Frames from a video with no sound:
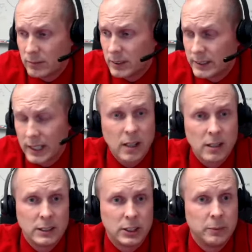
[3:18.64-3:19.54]
a
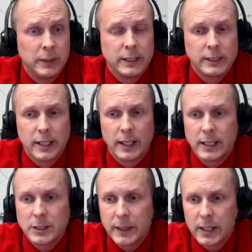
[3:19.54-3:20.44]
technology, because again,
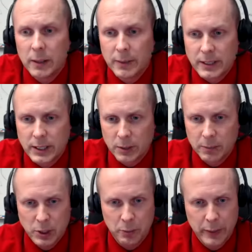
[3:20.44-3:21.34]
that's becoming such a
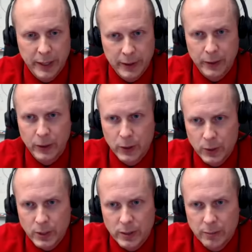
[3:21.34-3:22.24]
much bigger
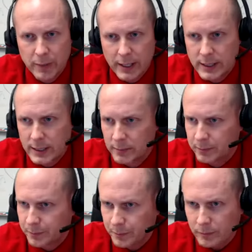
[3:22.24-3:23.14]
use in medicine.
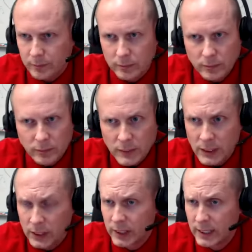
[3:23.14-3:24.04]

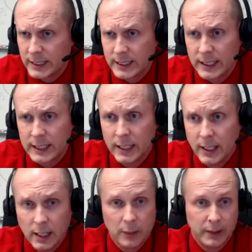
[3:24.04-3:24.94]
You're going to see it.
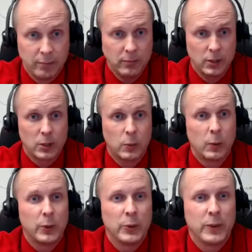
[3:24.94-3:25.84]
I mean, look at what
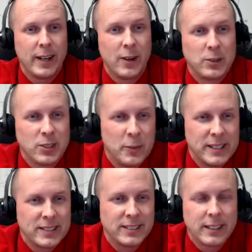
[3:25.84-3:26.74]
we're doing now. It's all
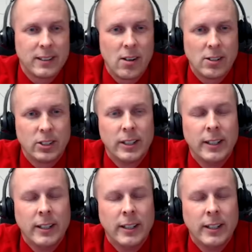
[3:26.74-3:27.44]
based on technology.